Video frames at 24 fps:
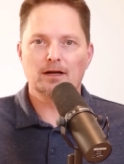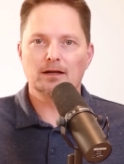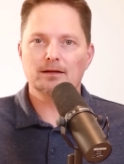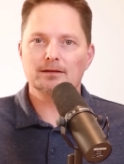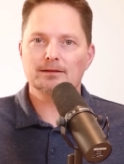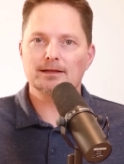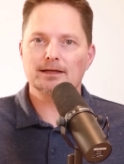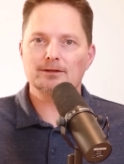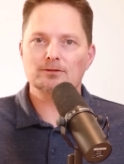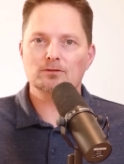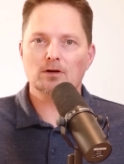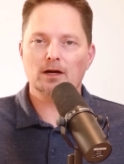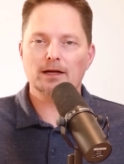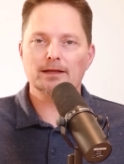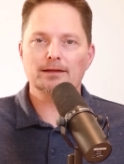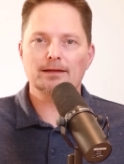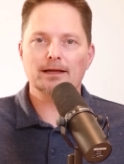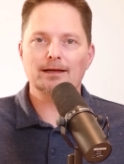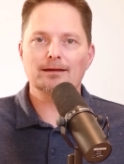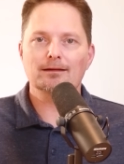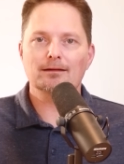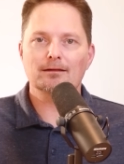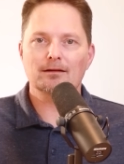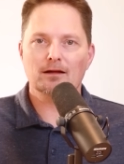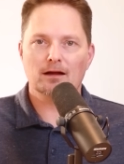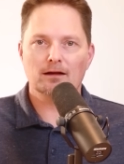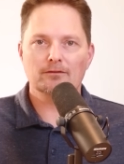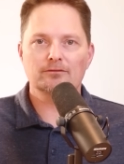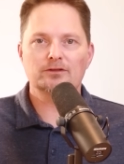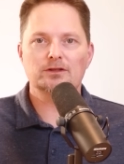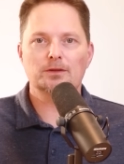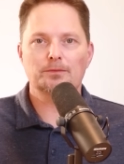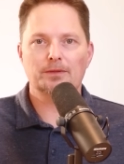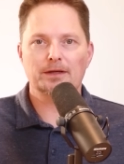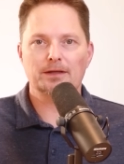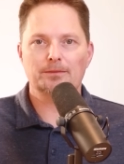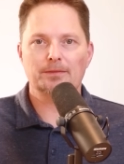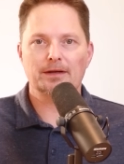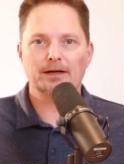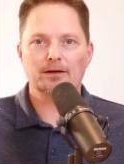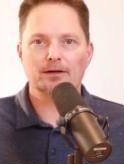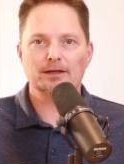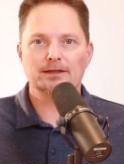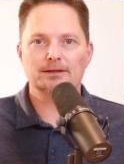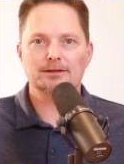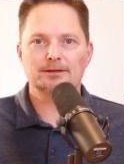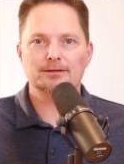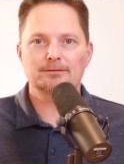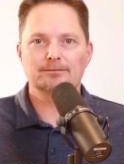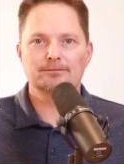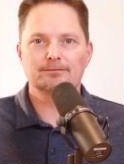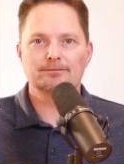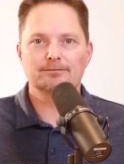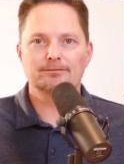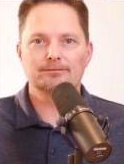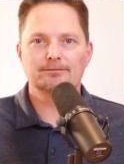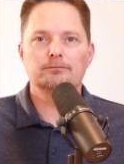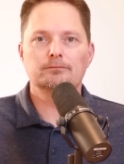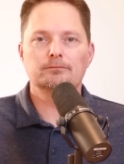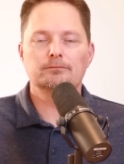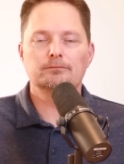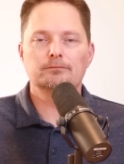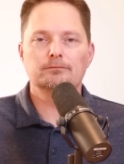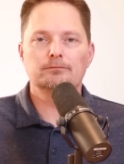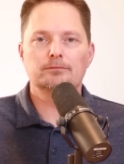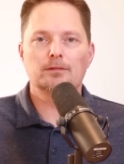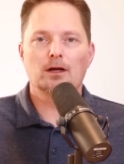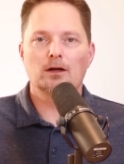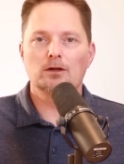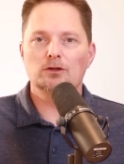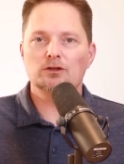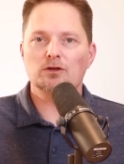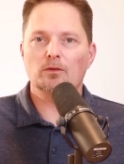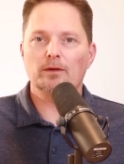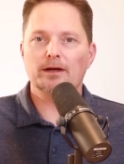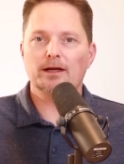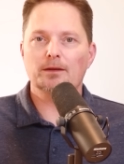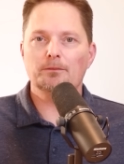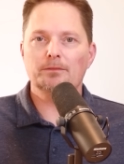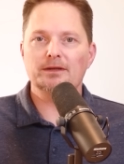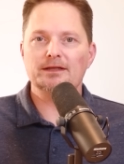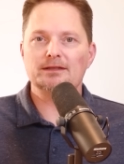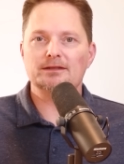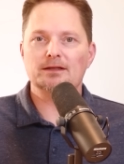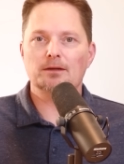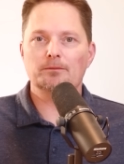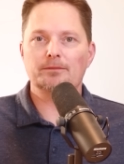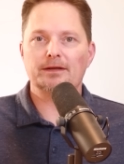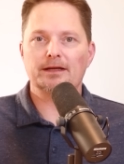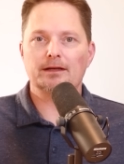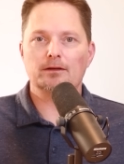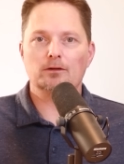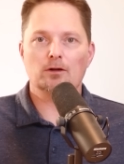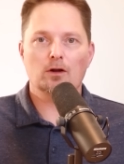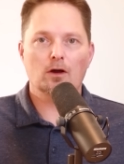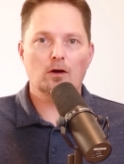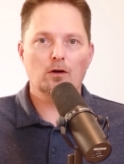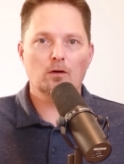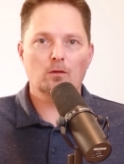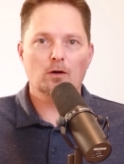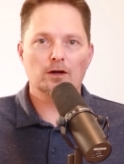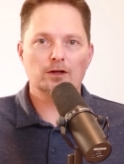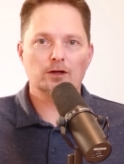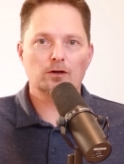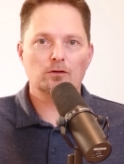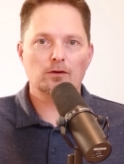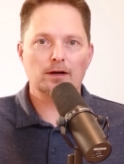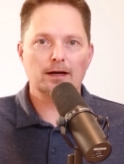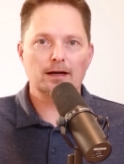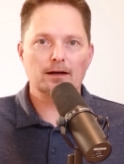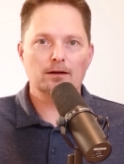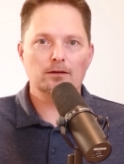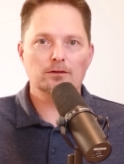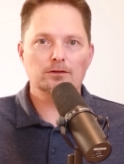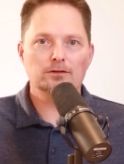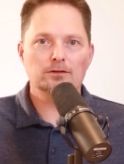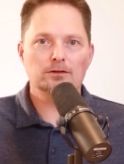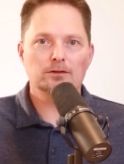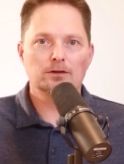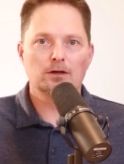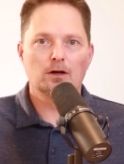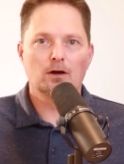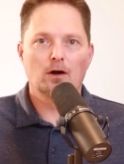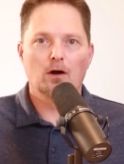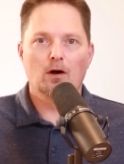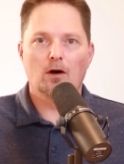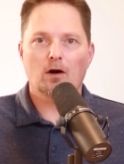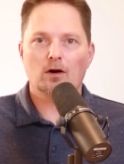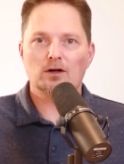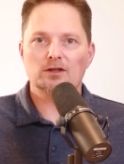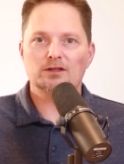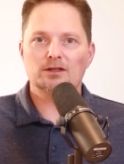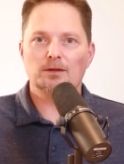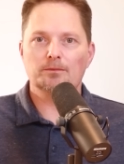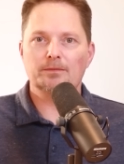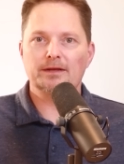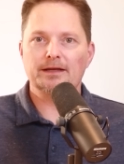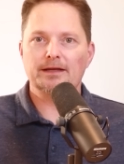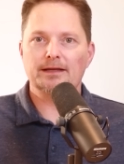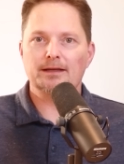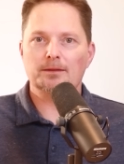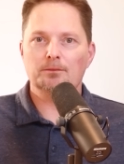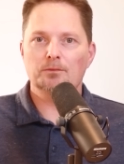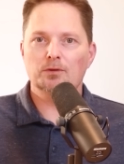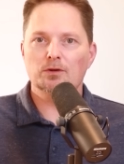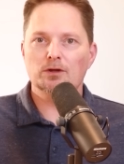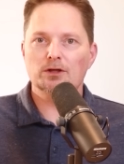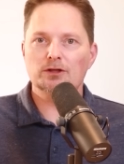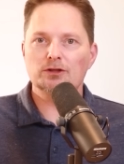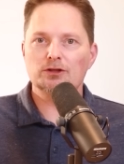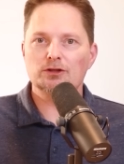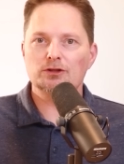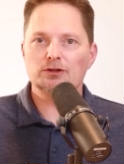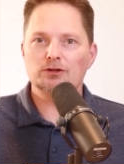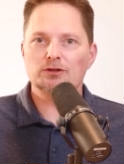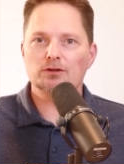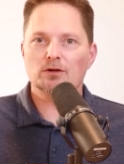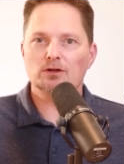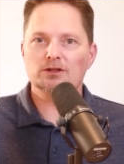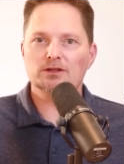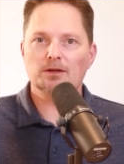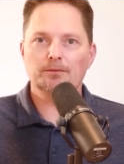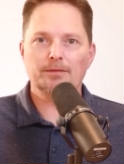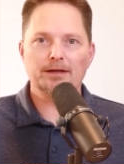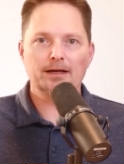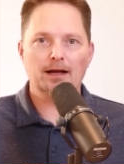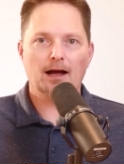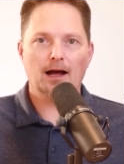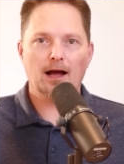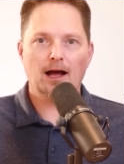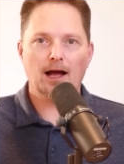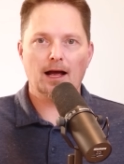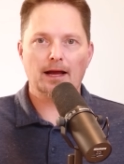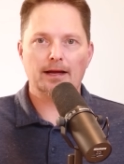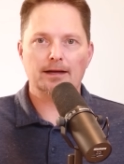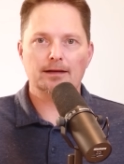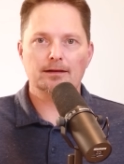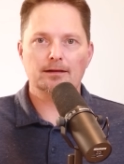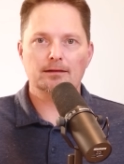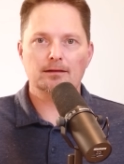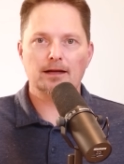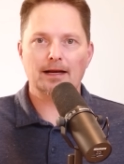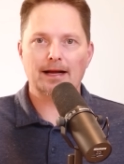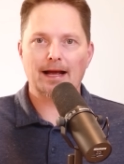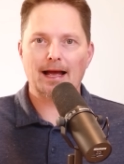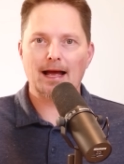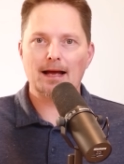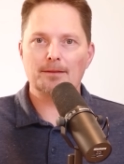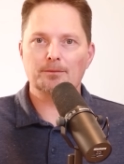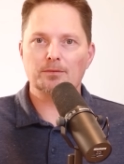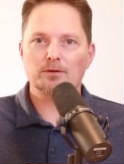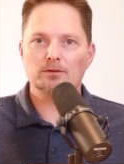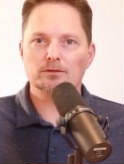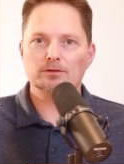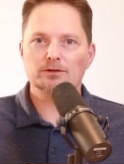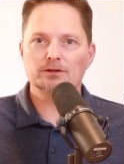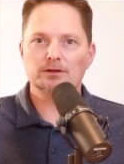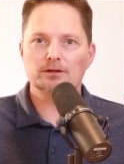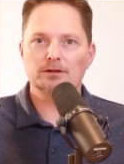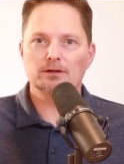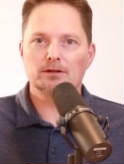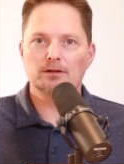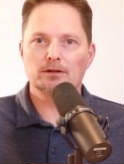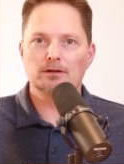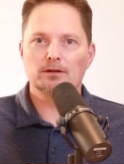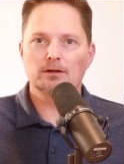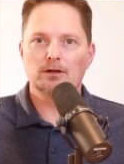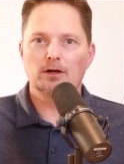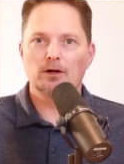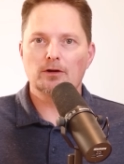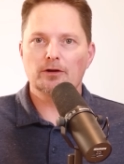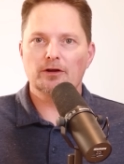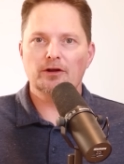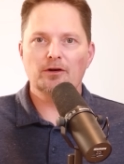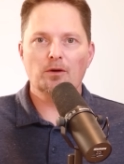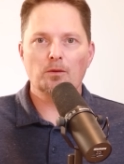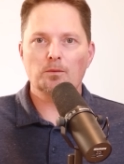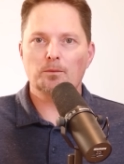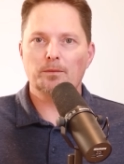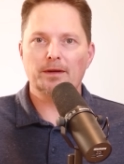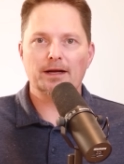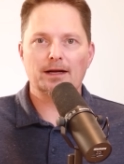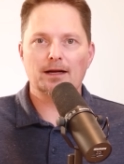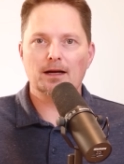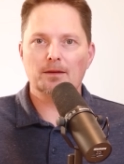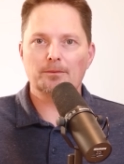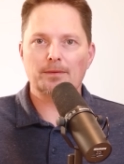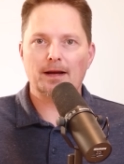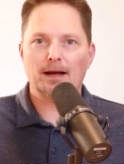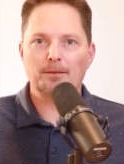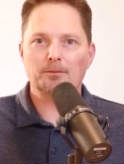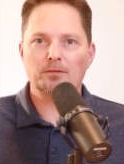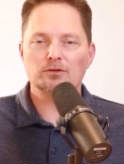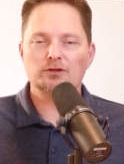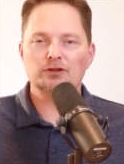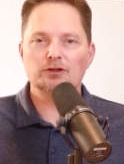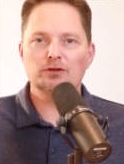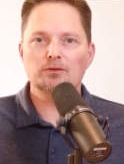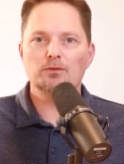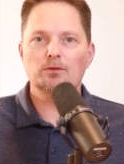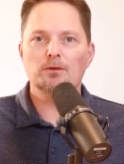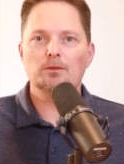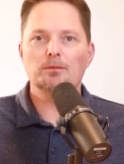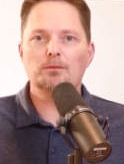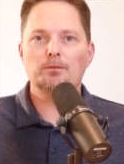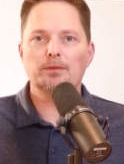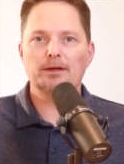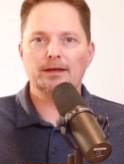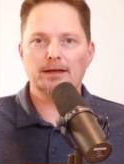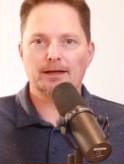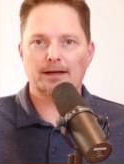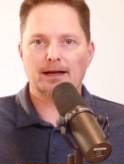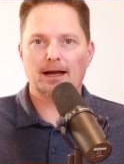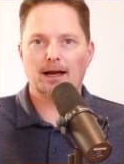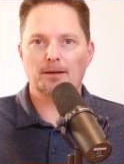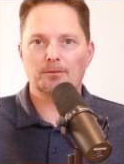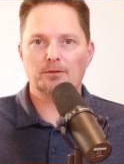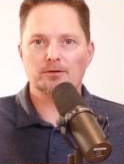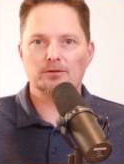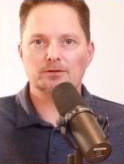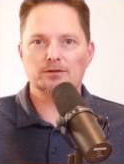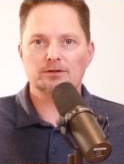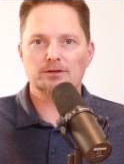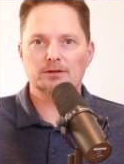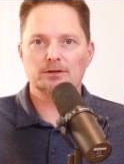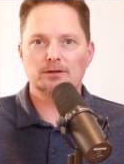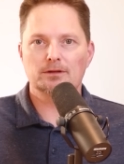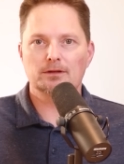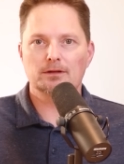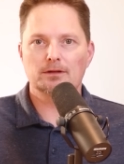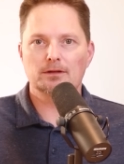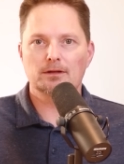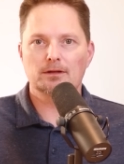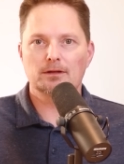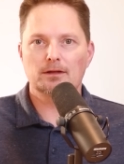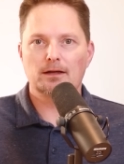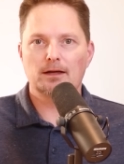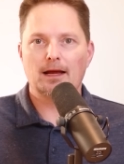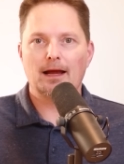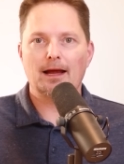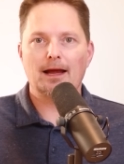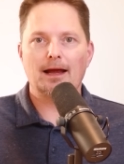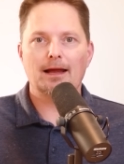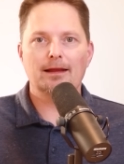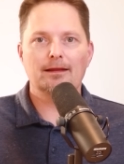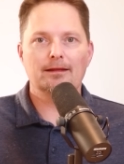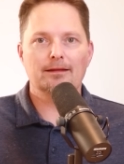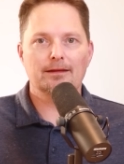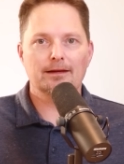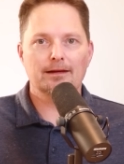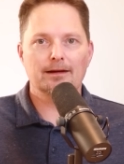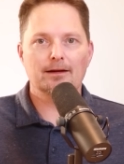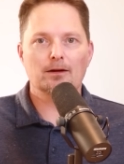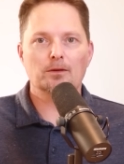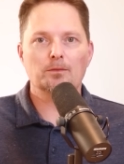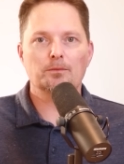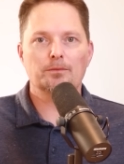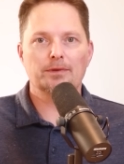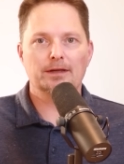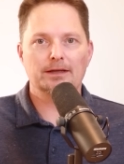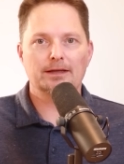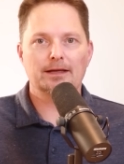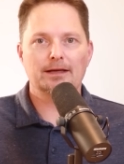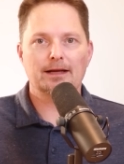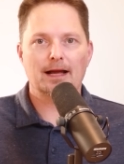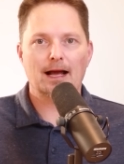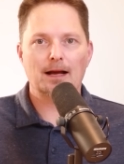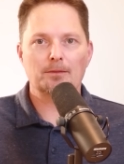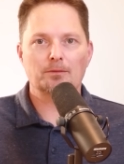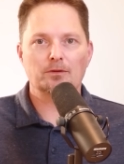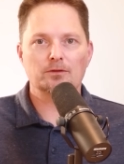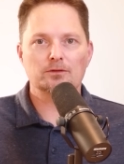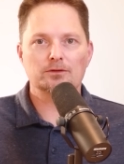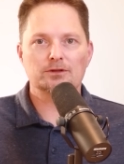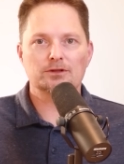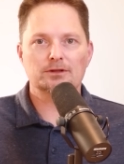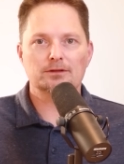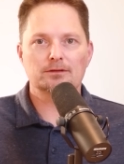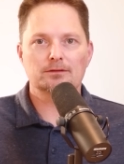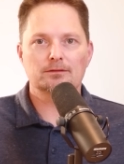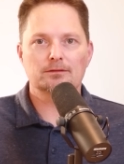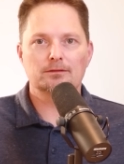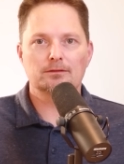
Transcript: That's right, they love to pick berries. So it can be something low on the ground, or something in a bush, or something high, like apples. You don't pick up apples, you pick apples. And they're picking apples.